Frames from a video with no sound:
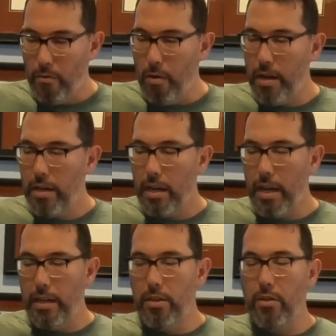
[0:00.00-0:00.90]
1
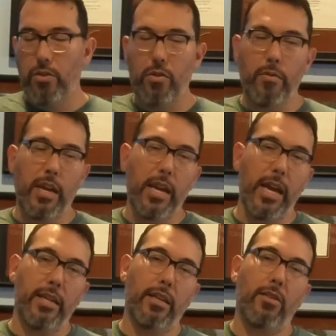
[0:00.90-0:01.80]
and 2 E
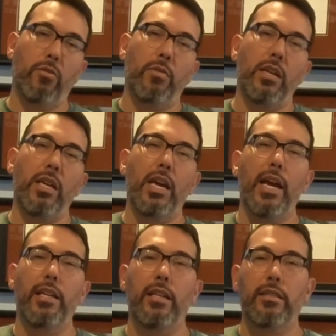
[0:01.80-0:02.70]
and 3
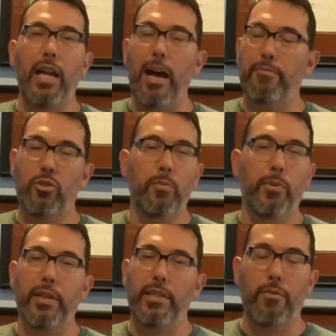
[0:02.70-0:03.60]
E and stop.
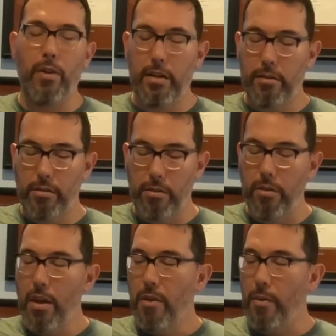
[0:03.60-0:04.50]
Super easy. 1,
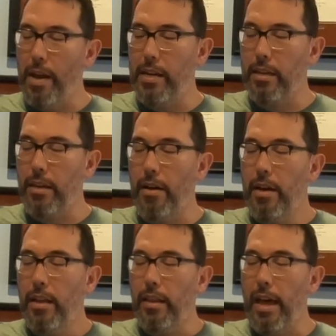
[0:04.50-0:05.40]
2, ready, go.
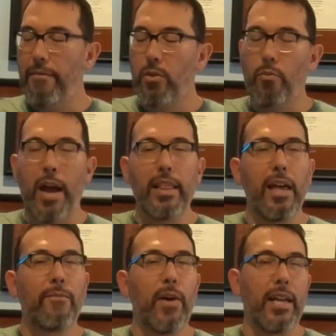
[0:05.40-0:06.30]
Left, right,
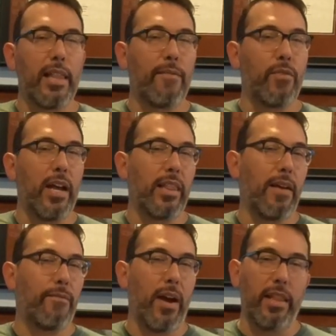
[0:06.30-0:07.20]
left, right, left, right,
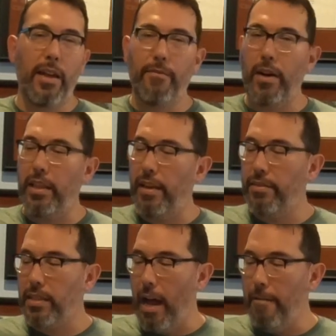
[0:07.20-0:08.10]
left, right, left, right,
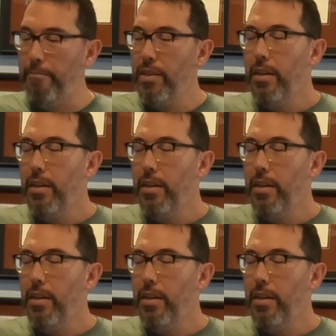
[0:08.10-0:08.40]
left, stop.